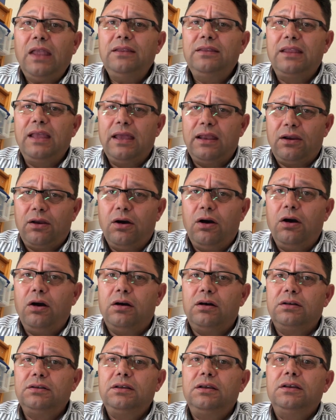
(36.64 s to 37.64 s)
There
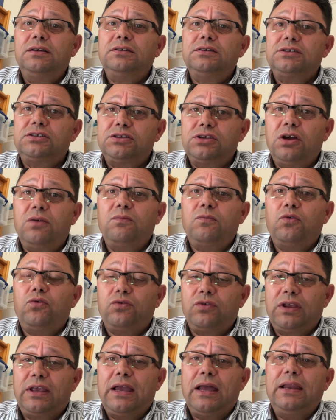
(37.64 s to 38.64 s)
are some
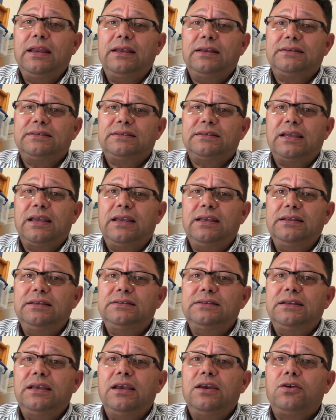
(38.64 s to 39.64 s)
organic
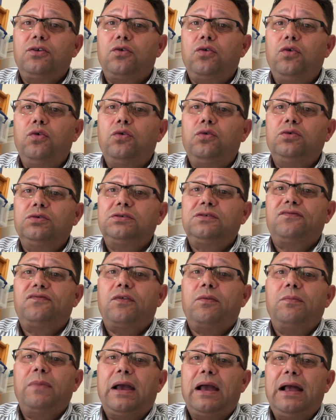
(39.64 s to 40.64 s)
stains caused
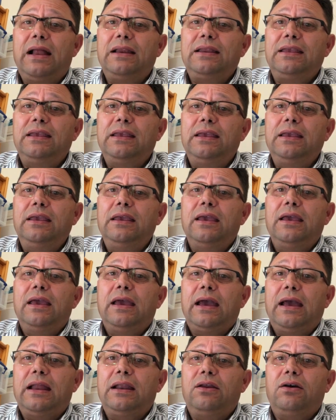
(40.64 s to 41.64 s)
from algae
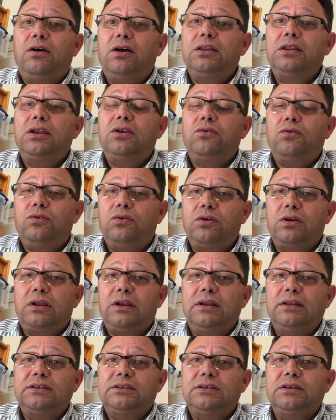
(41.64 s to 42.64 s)
and other
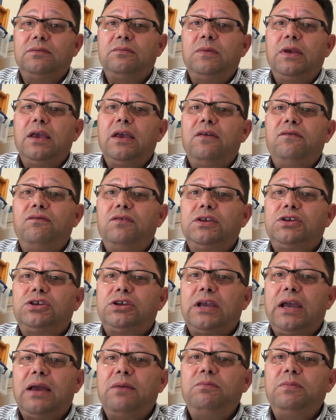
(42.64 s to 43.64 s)
organisms
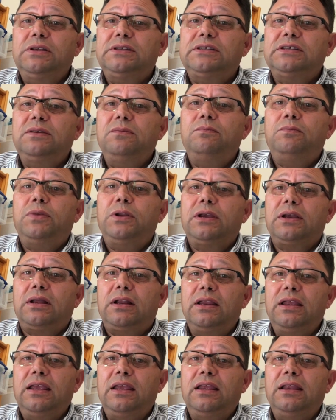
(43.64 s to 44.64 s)
which can be simply
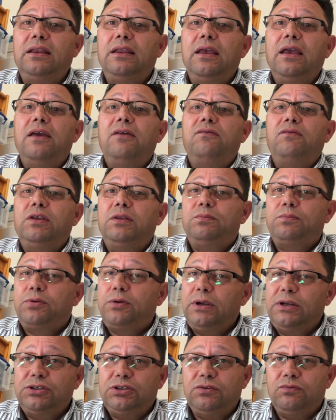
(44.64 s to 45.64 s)
cleaned with
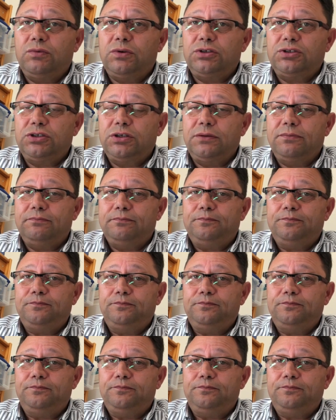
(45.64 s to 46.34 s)
pressure washer.